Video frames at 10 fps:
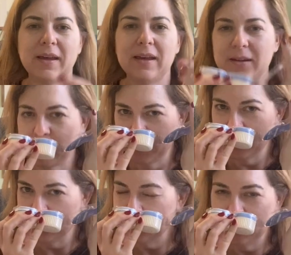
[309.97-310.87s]
and
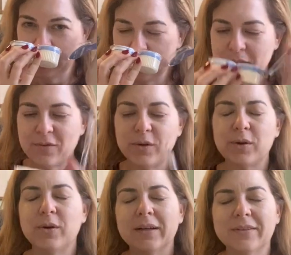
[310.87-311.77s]

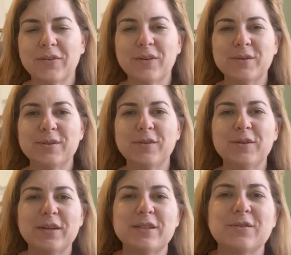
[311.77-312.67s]
for those of you
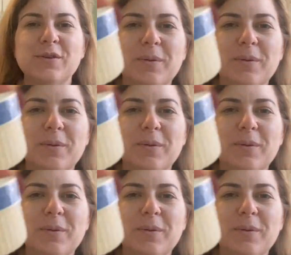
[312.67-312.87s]
that don't know